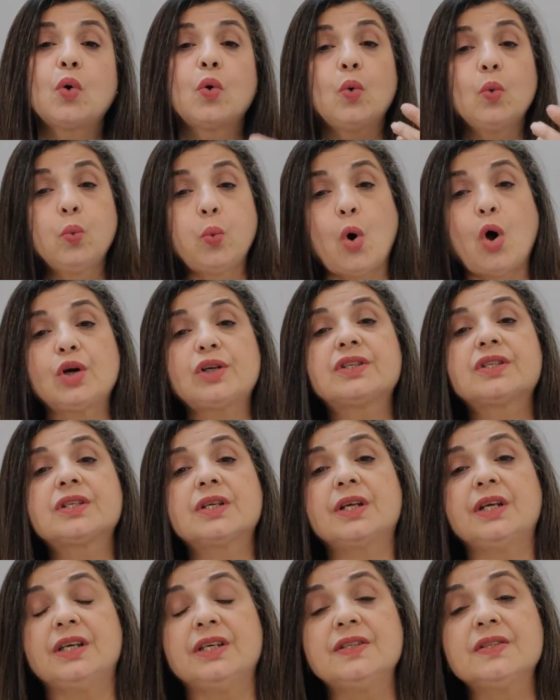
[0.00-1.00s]
what
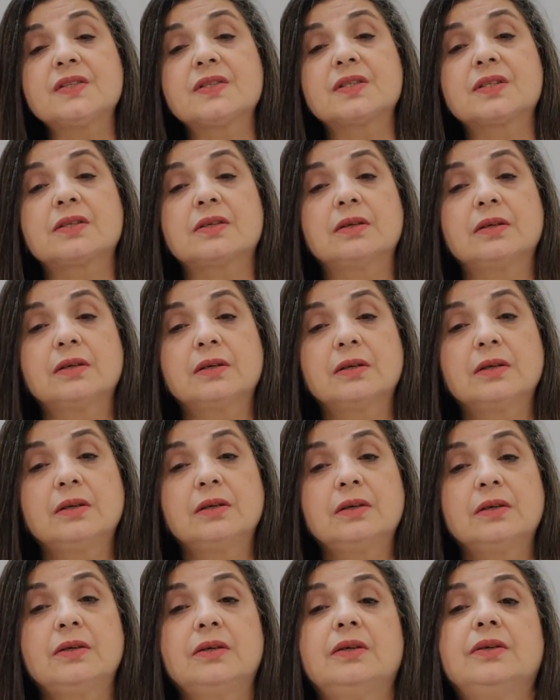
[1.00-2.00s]
is
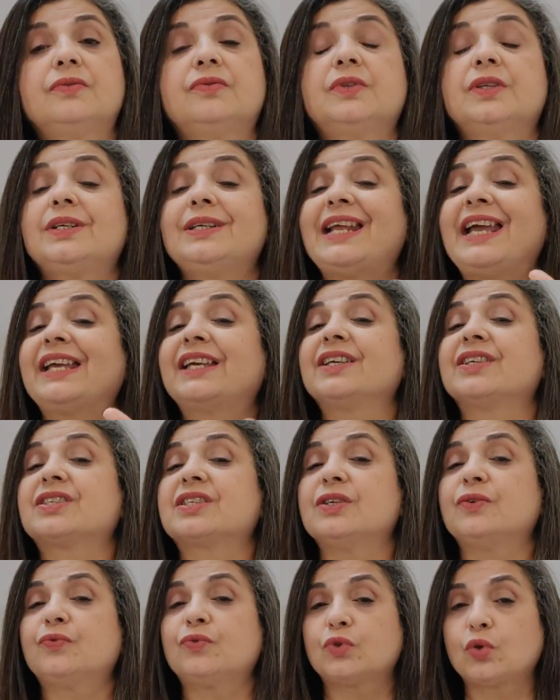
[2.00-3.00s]
the
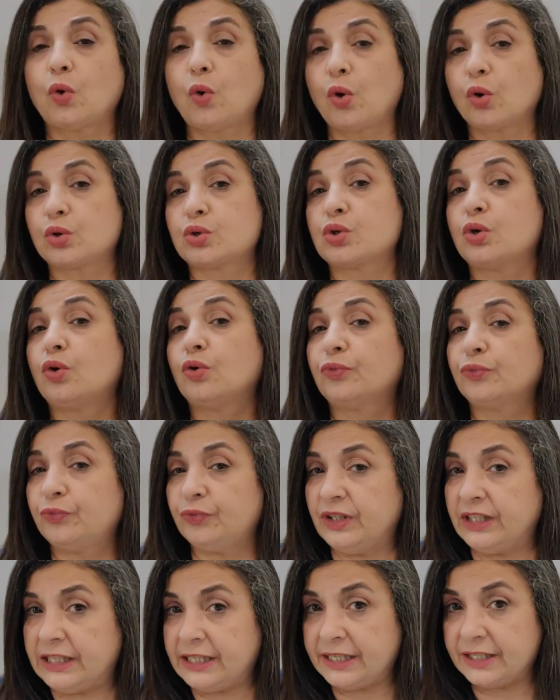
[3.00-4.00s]
negative thought or
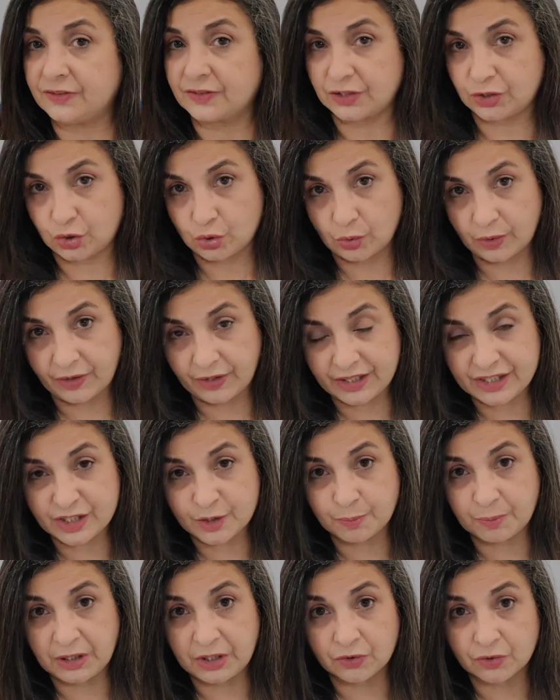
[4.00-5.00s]
feeling that you're
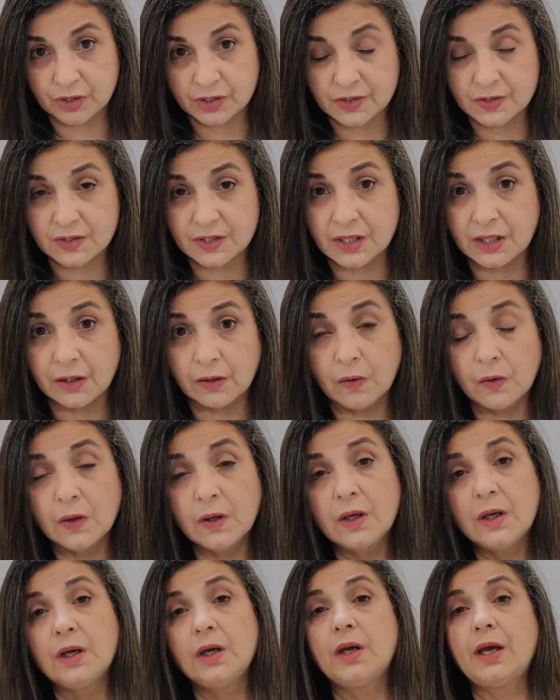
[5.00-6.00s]
experiencing.
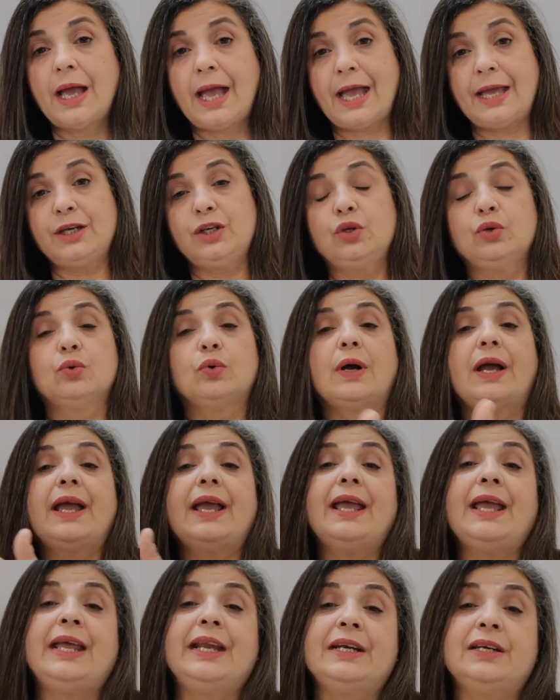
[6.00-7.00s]
And you
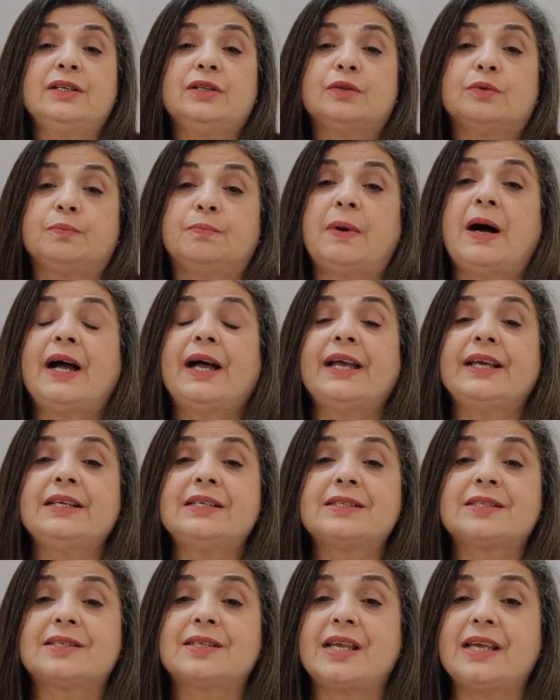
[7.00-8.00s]
end by
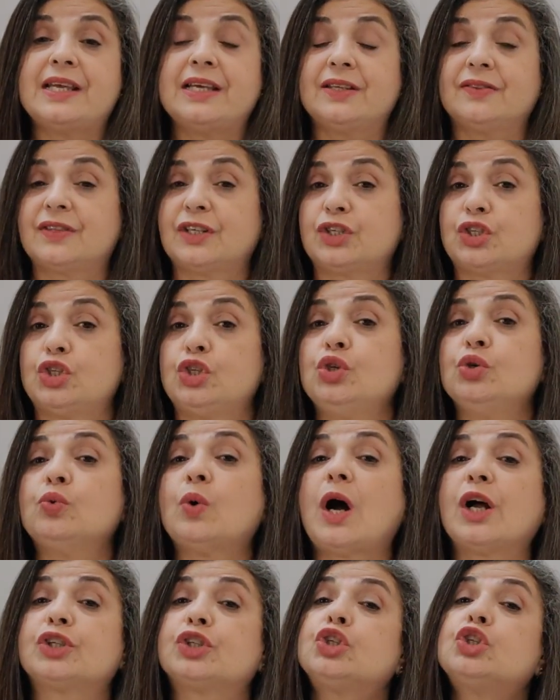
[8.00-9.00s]
saying that you
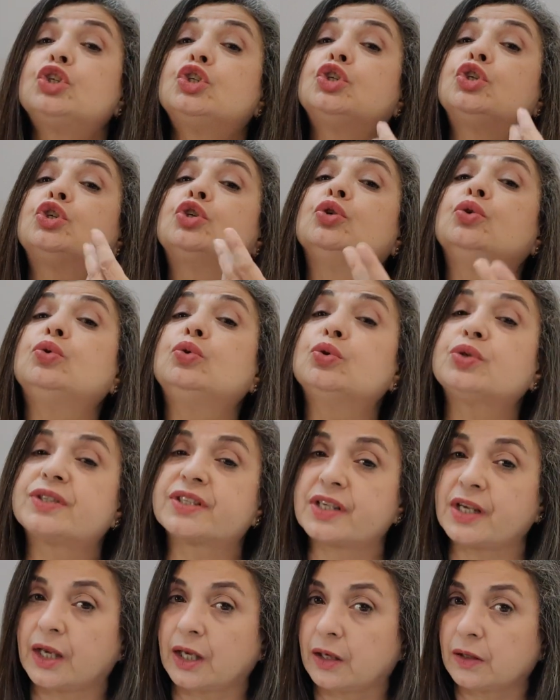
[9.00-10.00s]
are
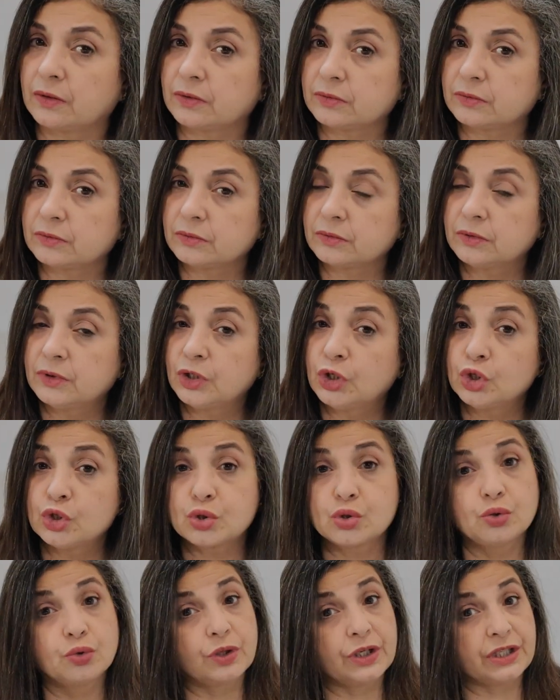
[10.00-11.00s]
choosing
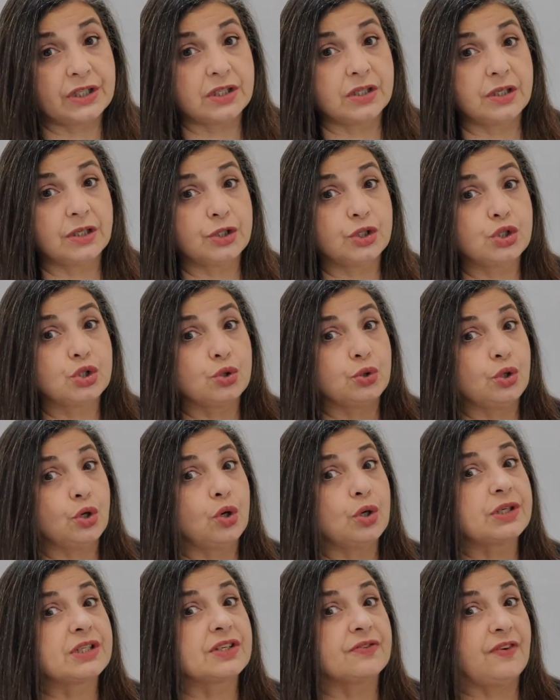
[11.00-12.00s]
to return to
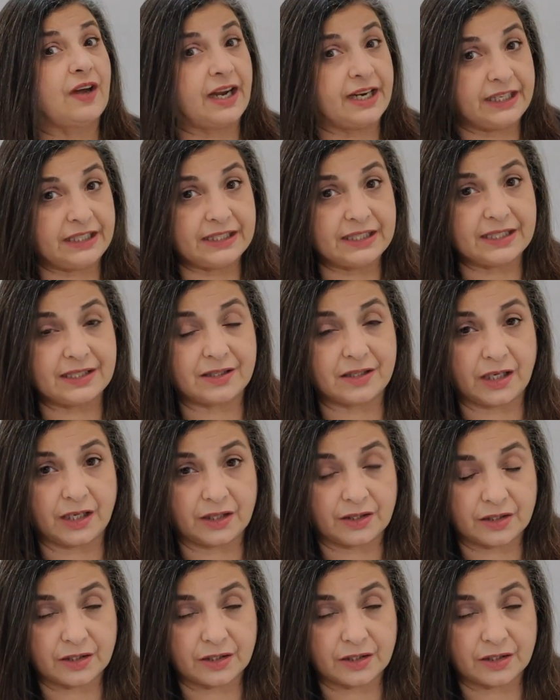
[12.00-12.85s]
your divine state.